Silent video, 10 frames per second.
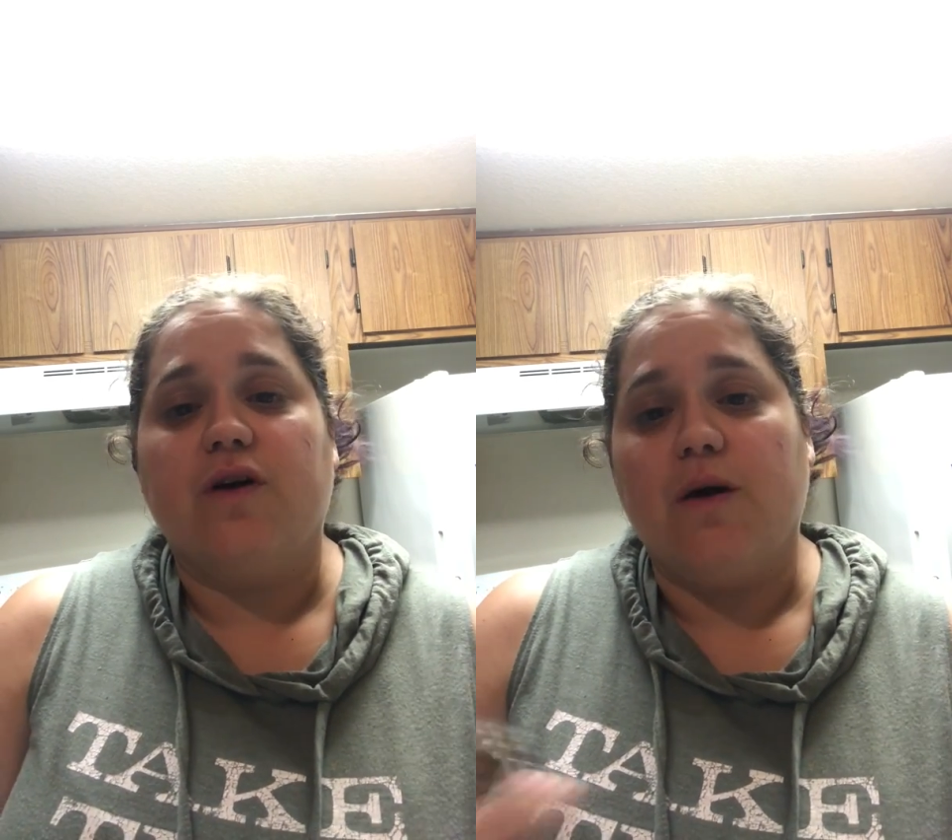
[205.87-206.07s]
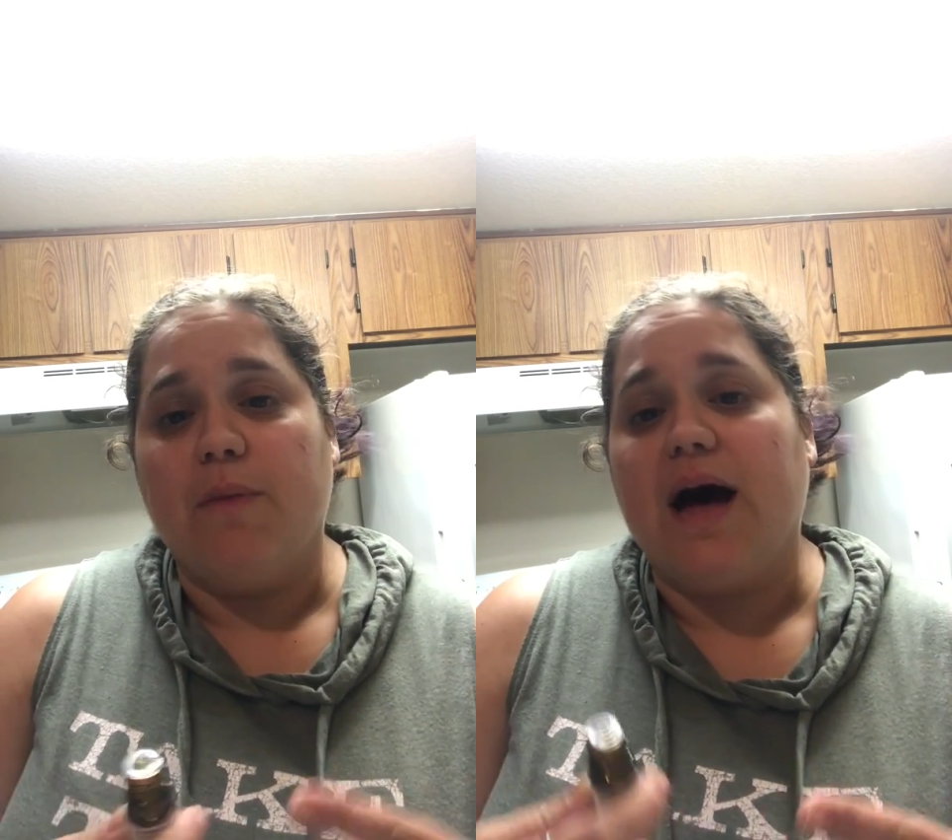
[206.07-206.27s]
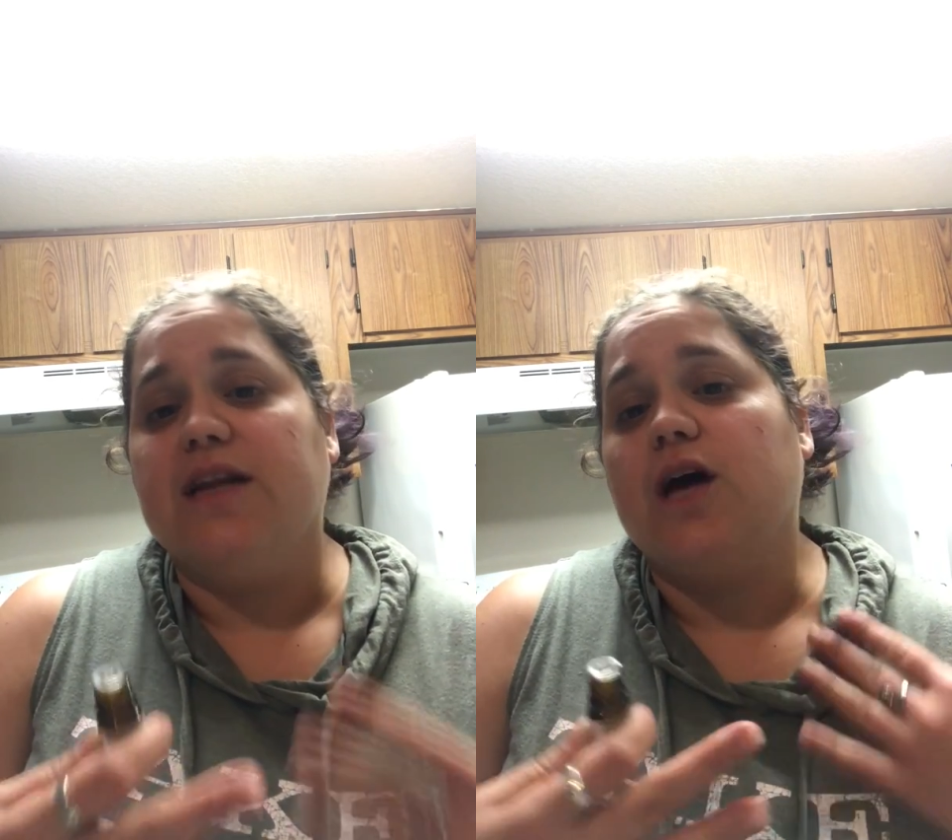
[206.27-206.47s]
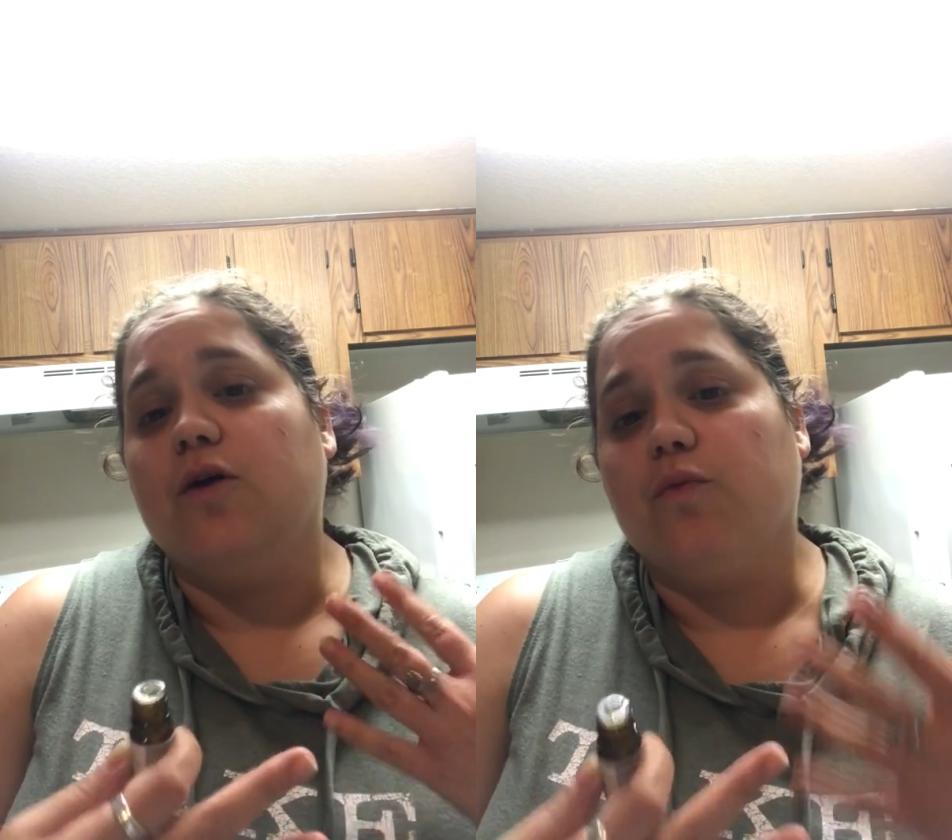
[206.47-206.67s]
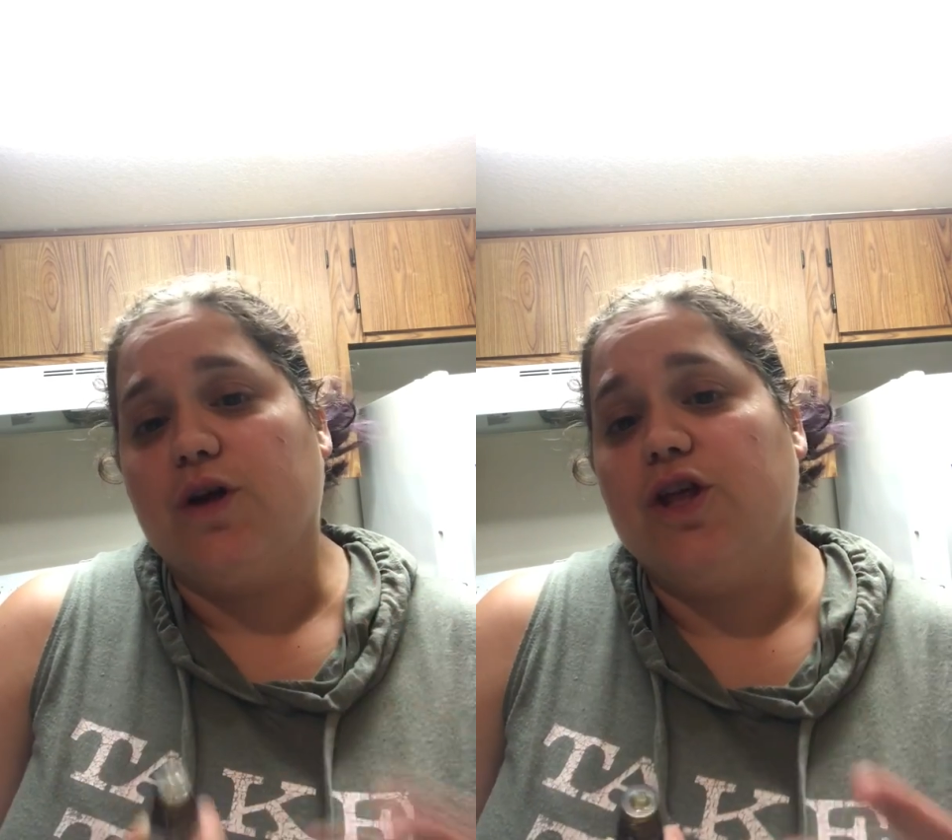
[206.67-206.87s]
combined
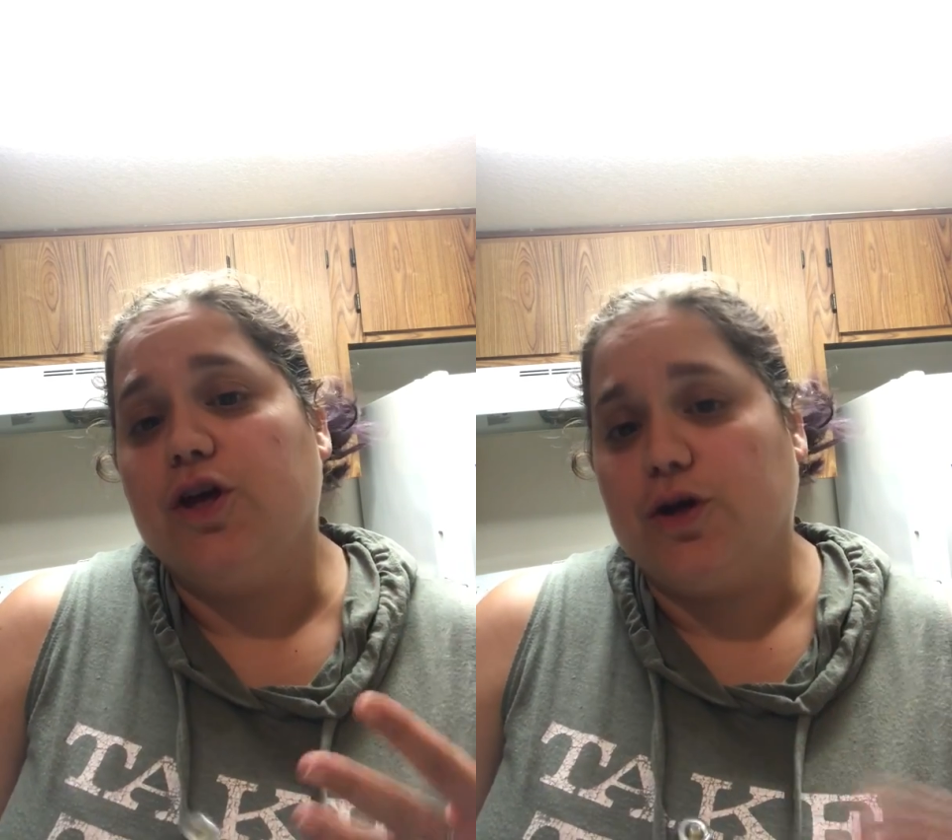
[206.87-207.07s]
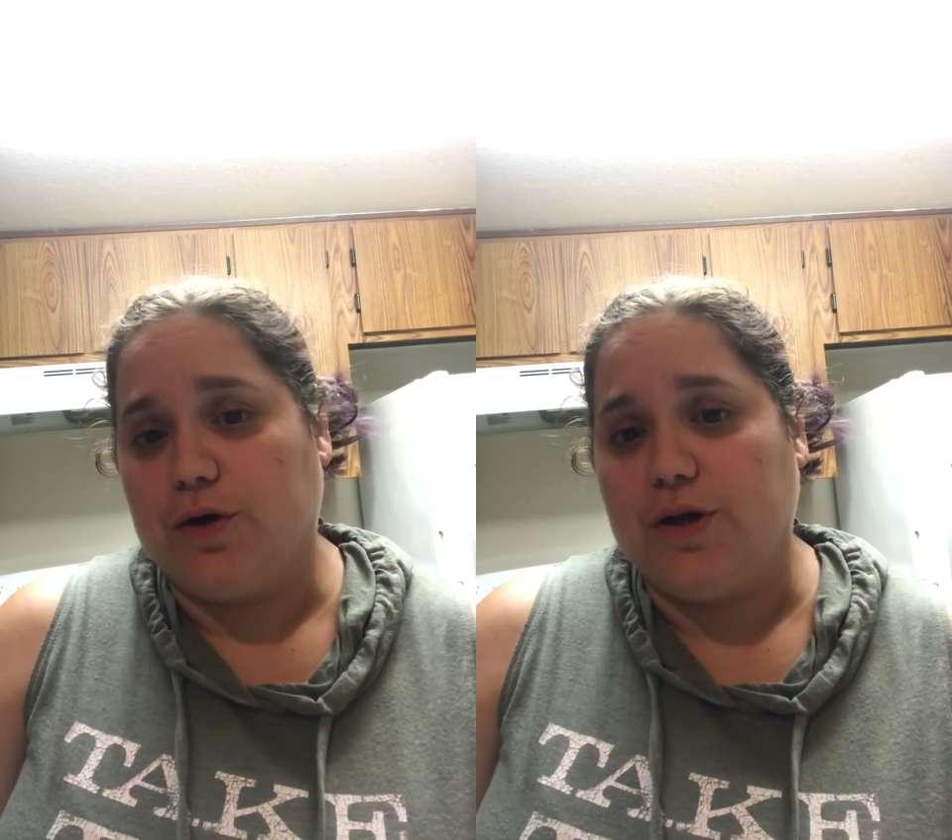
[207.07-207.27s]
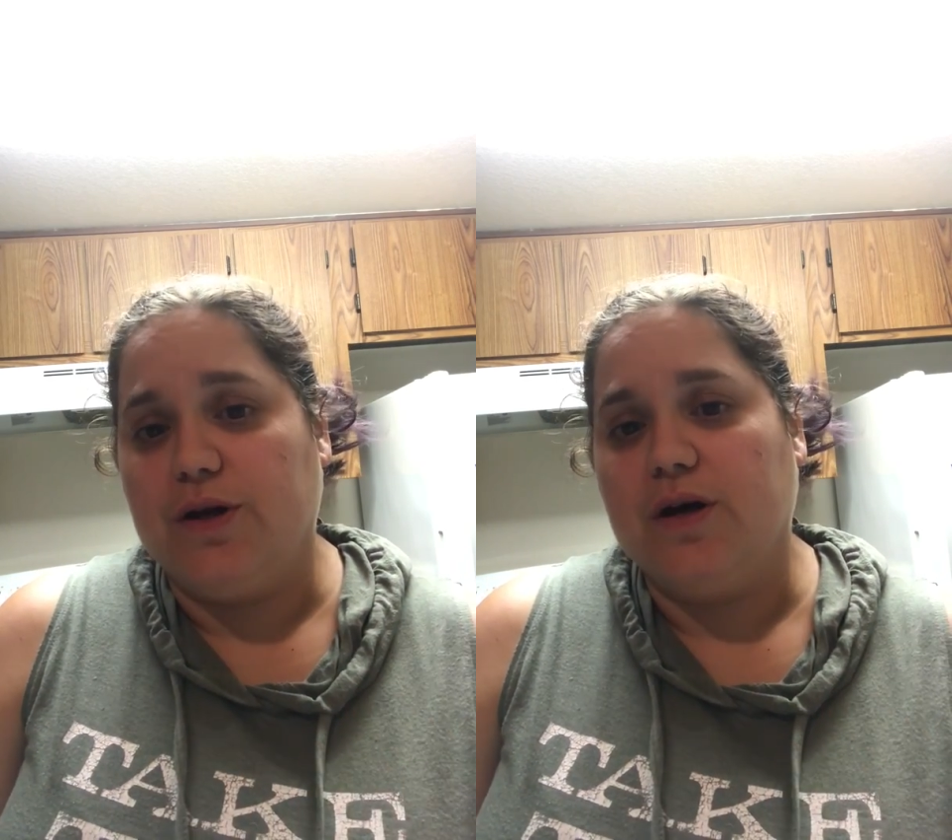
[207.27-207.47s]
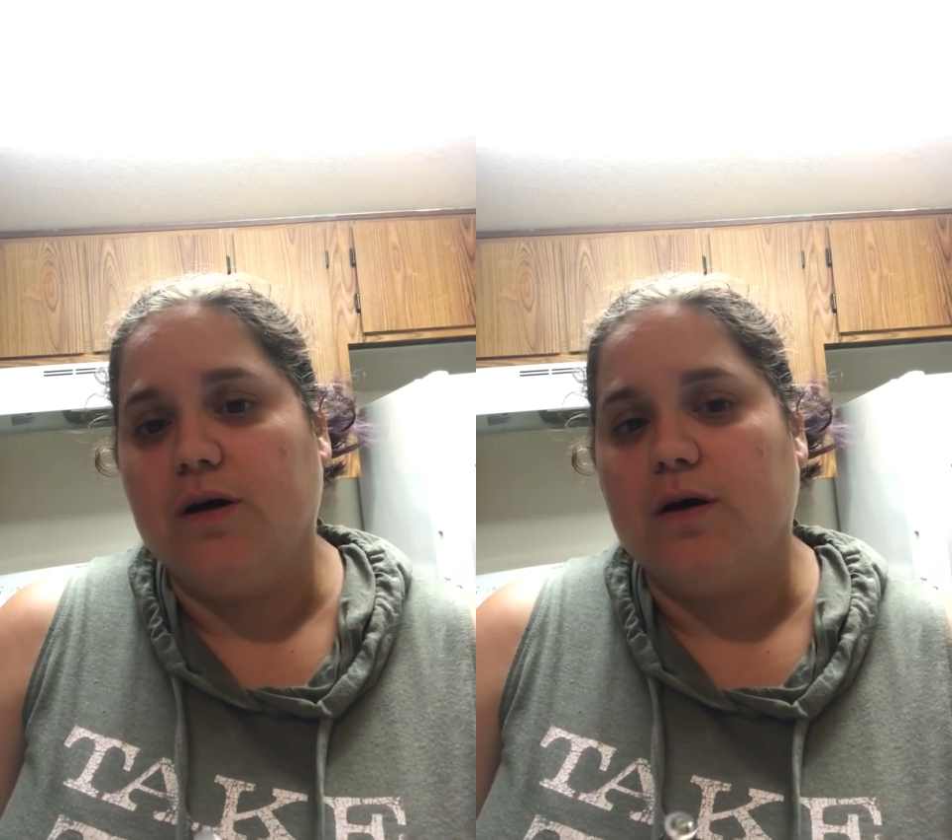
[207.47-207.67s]
a really good